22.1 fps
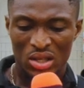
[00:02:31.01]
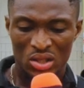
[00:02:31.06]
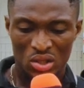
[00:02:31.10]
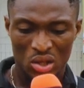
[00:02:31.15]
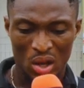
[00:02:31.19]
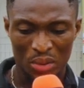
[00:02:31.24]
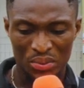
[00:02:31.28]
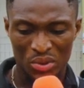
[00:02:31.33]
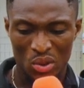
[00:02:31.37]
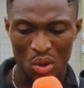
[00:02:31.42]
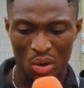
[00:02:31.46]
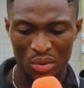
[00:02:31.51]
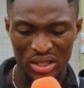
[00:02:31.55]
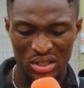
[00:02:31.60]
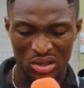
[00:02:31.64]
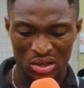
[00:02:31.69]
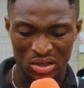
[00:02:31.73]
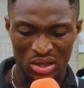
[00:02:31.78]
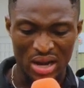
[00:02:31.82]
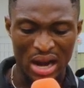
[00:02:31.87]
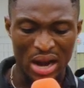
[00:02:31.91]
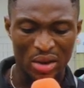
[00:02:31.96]
Substories
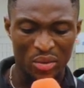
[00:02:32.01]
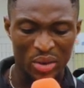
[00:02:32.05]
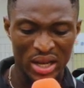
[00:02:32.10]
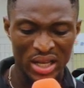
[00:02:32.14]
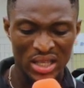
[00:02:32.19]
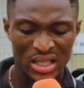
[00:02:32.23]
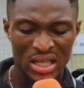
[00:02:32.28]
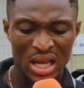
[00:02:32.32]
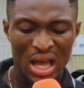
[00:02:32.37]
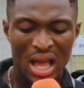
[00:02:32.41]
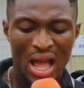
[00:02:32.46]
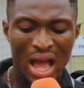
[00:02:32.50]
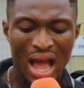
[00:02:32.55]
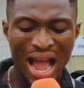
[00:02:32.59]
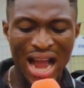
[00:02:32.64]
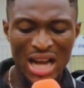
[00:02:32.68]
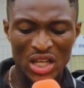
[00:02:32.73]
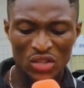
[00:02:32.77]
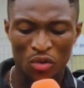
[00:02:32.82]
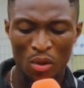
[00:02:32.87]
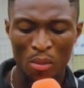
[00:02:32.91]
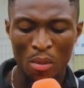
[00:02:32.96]
under that read,
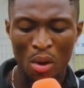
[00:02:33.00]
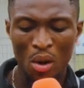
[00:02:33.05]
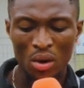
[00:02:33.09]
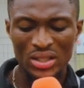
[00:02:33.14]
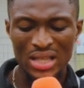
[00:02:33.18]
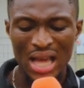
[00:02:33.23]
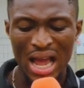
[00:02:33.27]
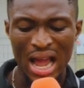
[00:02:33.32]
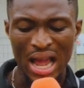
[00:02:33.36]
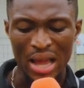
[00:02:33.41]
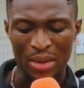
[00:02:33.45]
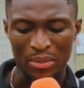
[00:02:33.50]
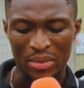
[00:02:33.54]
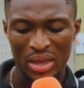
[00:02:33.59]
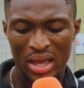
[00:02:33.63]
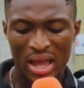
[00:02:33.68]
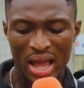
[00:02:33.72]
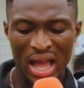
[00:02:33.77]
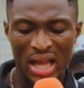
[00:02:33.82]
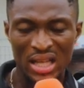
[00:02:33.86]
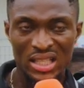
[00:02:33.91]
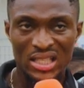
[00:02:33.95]
"Ask for more time.
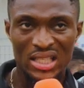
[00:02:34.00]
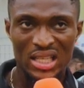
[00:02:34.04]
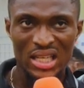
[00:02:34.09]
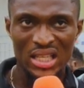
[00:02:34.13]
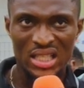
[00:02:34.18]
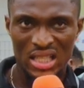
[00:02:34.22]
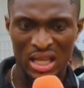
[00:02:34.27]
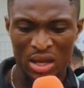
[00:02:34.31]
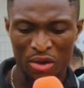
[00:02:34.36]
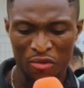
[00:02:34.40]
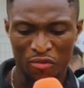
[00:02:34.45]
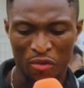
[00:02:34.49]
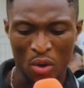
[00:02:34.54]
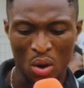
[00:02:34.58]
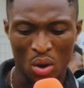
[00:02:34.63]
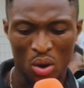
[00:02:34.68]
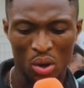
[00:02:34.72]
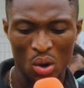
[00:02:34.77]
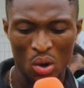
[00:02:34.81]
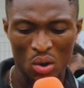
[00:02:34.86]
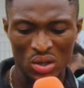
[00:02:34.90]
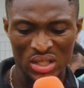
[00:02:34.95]
NCC
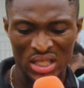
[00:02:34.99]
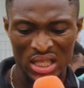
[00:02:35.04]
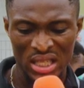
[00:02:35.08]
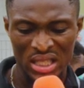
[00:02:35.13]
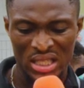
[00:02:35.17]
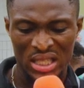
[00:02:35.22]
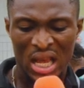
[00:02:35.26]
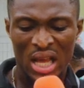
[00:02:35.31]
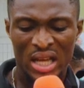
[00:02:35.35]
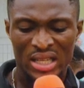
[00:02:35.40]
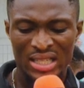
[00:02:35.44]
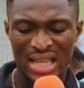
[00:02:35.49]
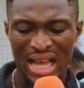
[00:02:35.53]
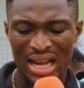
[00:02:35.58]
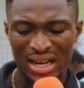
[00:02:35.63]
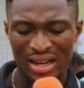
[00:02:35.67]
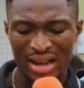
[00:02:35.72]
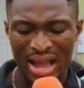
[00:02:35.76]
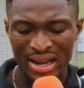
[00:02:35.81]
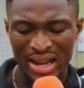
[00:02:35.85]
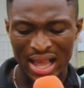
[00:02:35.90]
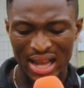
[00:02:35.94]
forecloses
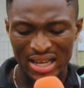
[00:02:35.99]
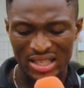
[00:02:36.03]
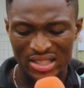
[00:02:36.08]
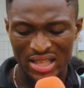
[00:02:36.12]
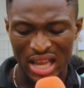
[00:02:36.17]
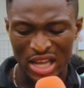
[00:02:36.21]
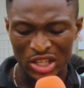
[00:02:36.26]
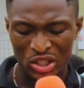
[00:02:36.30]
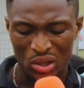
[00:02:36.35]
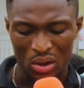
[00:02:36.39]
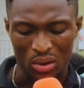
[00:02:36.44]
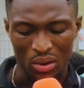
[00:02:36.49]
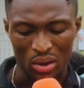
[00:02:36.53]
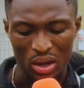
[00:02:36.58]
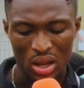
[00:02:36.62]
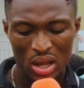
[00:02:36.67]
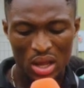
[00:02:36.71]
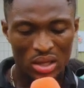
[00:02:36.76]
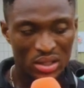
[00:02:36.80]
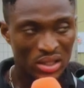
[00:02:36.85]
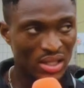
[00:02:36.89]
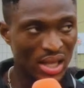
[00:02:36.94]
deadline extension."
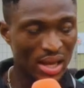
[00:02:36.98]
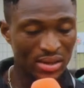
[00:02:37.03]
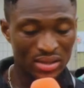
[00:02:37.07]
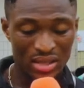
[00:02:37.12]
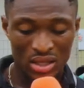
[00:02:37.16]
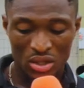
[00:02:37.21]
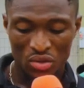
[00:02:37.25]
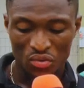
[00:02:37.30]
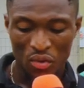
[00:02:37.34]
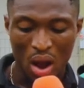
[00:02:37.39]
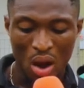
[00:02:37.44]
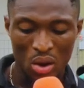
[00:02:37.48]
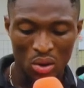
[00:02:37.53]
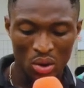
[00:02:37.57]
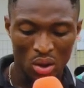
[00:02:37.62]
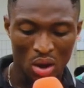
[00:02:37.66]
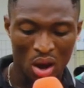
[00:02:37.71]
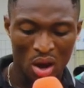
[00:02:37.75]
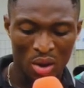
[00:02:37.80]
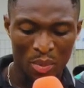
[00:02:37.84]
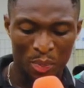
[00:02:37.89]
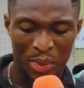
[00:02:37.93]
Details is found
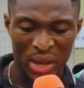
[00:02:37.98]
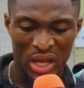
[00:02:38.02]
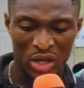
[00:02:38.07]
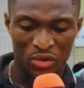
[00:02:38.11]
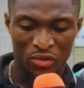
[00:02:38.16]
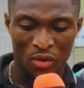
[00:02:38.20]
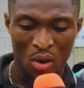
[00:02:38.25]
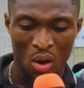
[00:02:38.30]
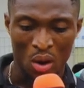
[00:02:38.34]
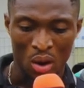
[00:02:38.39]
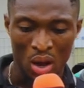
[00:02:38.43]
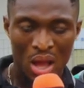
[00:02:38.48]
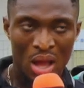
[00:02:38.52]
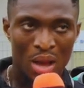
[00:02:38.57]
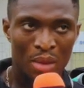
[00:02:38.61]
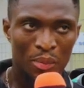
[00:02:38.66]
on page 4.